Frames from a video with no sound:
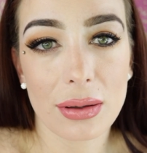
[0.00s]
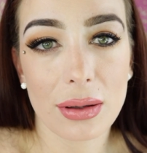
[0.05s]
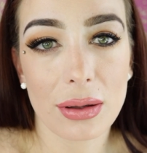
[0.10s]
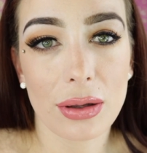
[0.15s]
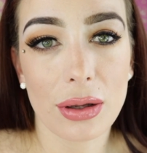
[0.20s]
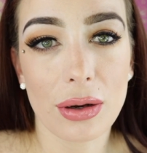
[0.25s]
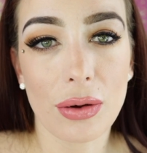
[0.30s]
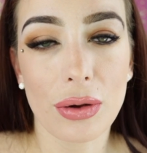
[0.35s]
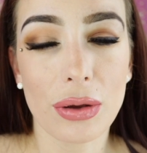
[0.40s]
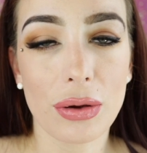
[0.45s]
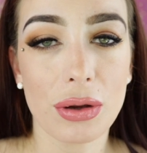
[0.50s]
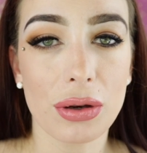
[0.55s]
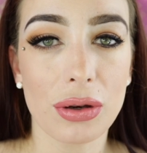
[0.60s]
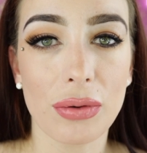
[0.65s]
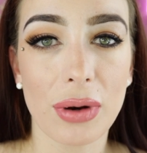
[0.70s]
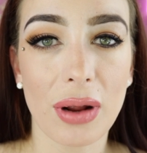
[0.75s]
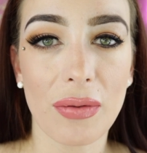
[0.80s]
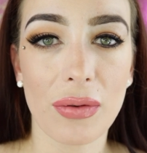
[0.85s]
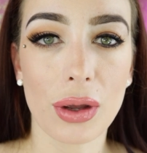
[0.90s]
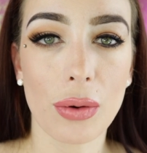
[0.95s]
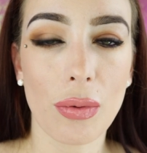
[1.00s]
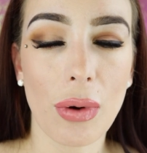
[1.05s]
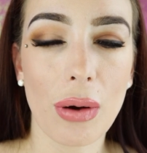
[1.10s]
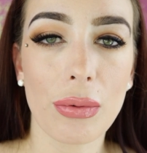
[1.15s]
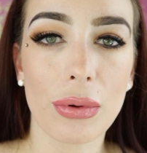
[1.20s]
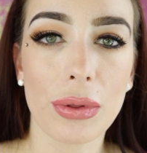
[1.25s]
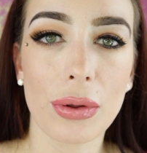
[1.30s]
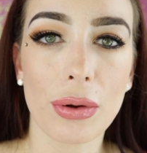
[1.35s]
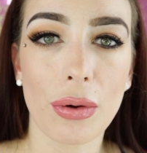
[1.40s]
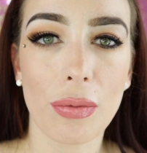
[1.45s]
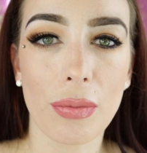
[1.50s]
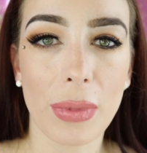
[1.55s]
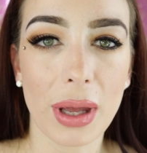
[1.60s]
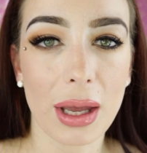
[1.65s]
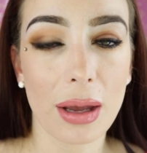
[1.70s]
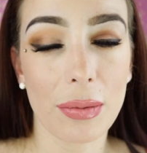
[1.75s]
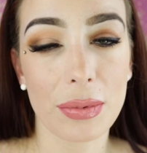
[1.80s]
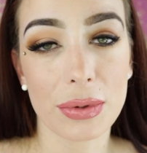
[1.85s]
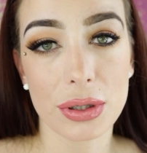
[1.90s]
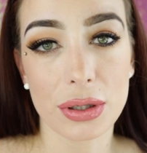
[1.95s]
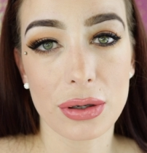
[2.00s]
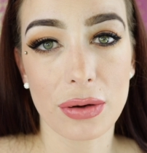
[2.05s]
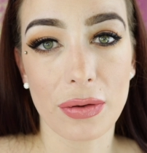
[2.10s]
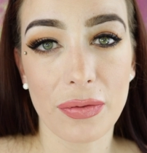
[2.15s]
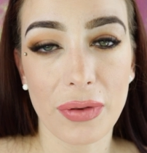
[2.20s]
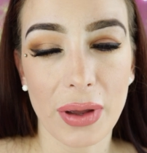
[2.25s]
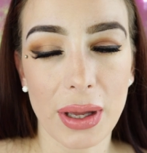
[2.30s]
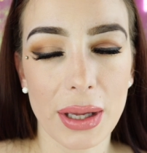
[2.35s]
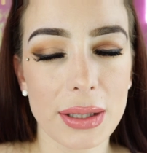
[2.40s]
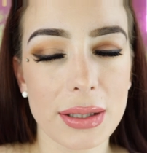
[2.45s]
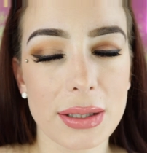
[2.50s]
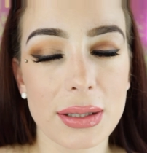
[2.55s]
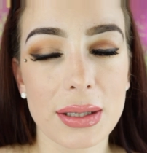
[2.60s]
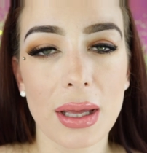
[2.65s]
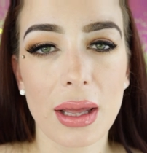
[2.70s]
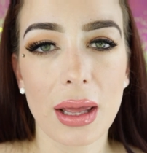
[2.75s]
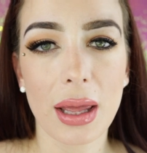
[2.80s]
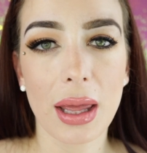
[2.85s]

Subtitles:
you can do whatever you want with your own makeup. It's your face.